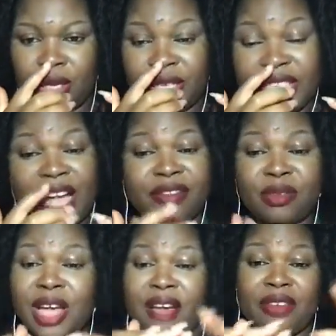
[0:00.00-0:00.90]
It doesn't have
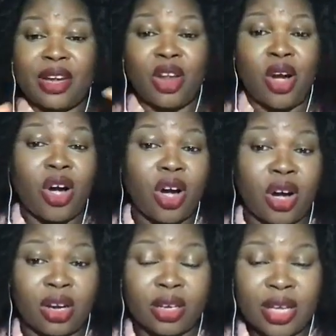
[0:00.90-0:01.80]
to have a
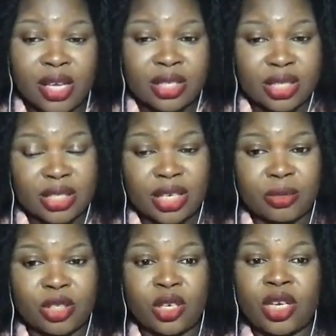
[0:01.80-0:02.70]
long
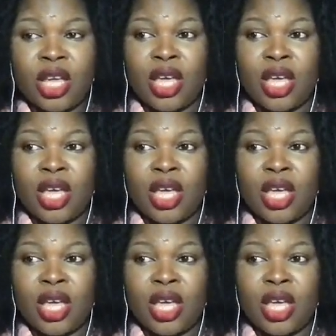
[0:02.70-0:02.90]
description.